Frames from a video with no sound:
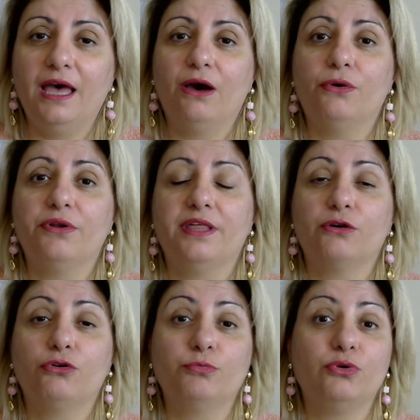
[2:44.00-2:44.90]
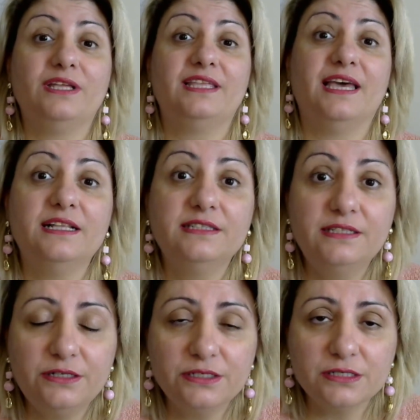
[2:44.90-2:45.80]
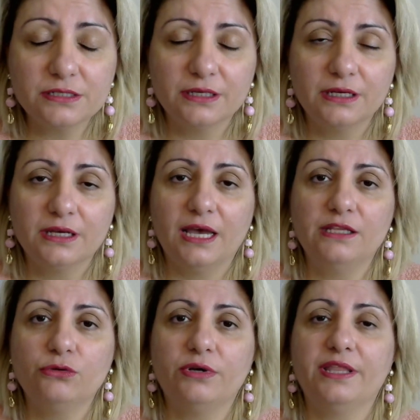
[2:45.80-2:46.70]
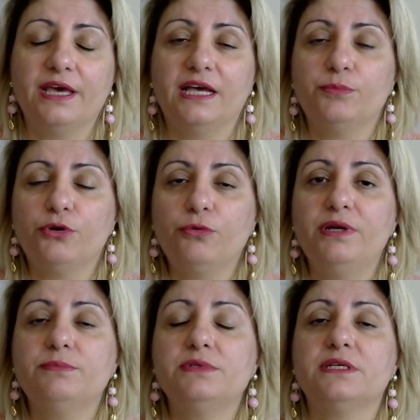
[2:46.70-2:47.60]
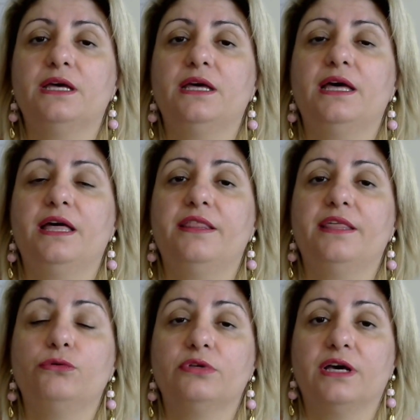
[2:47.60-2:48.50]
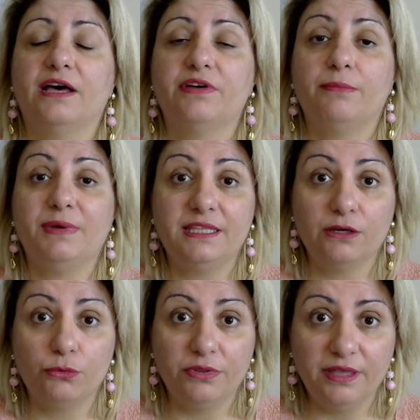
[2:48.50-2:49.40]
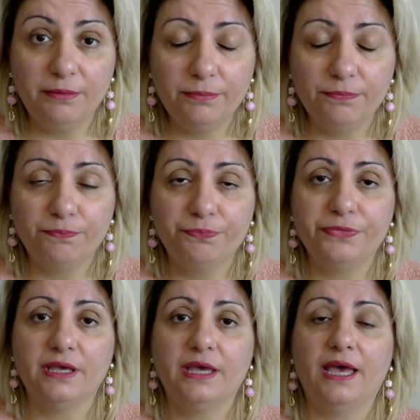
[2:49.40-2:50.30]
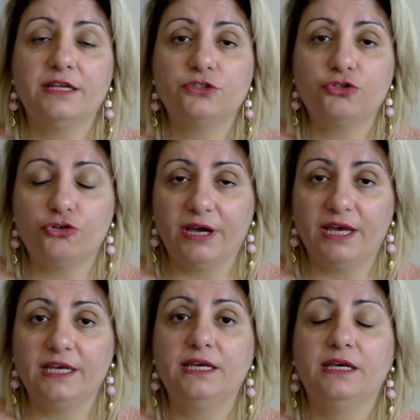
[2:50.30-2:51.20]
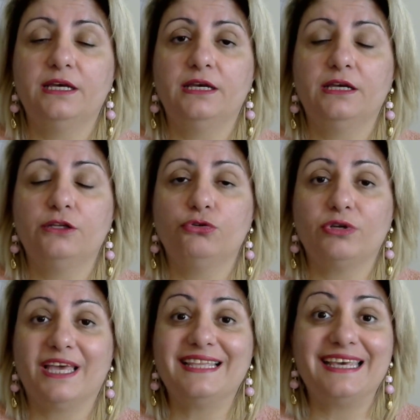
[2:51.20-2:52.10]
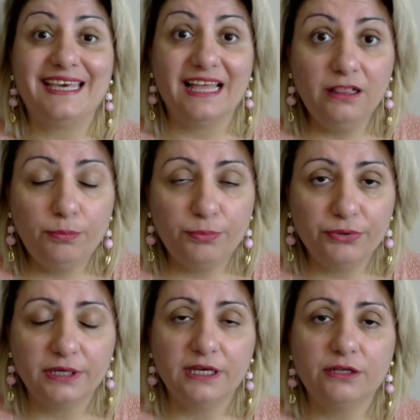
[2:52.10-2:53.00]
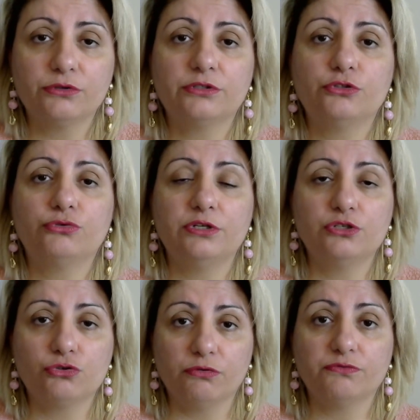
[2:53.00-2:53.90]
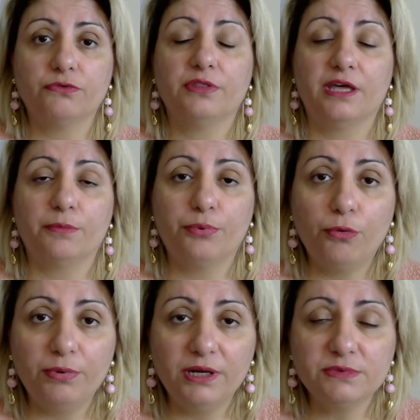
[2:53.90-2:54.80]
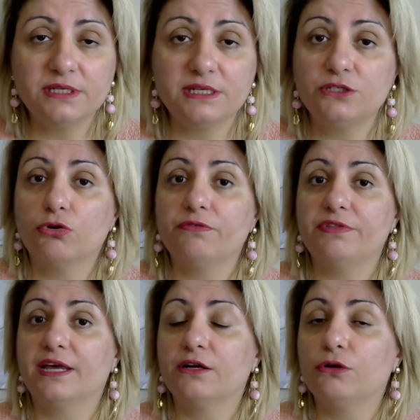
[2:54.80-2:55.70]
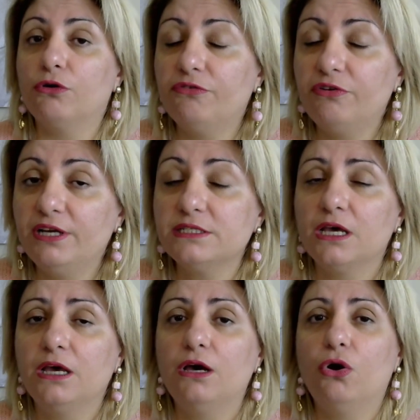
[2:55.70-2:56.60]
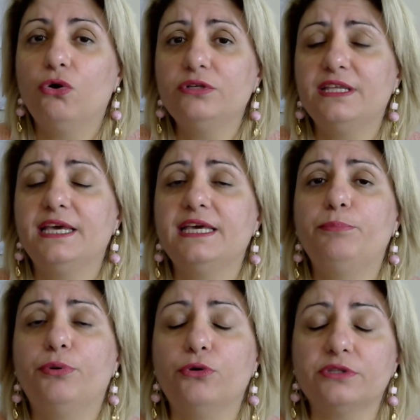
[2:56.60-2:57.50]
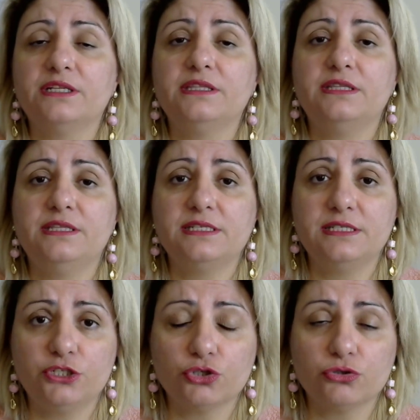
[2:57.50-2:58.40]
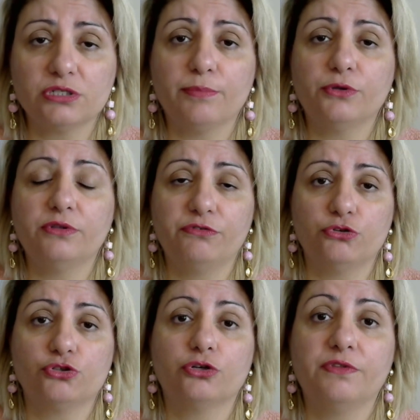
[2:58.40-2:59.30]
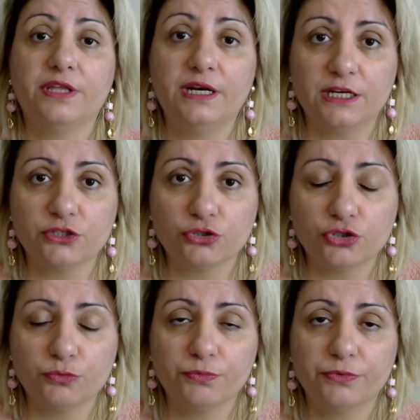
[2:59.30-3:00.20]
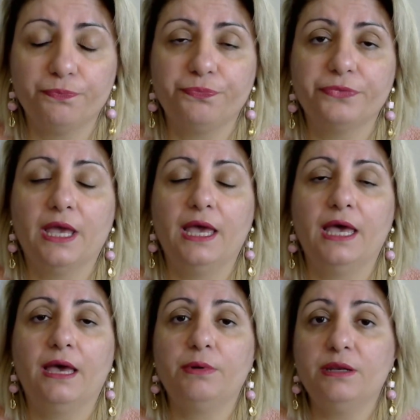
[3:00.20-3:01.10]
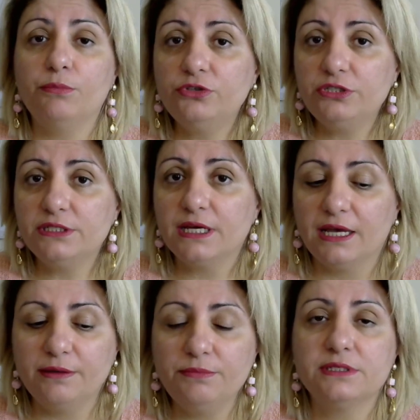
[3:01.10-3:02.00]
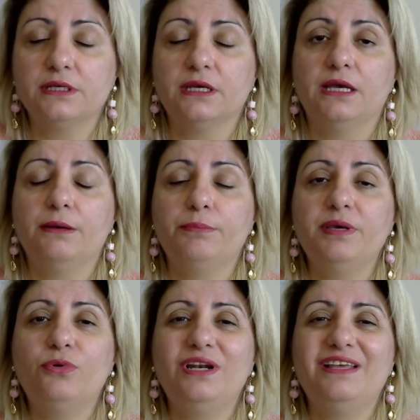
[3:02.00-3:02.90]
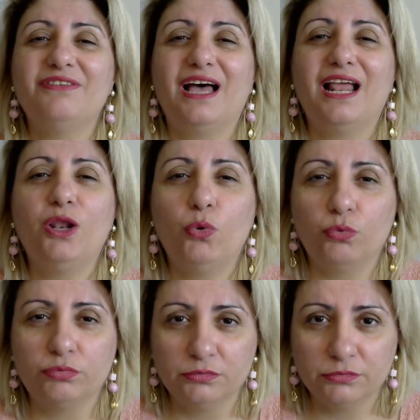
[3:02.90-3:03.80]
or their community elders, and when they had problems they would have a meeting with them and try to get help in order to resolve their problems, resolve their conflicts, or take important decisions about the future of the relationship. In modern times, people live alone,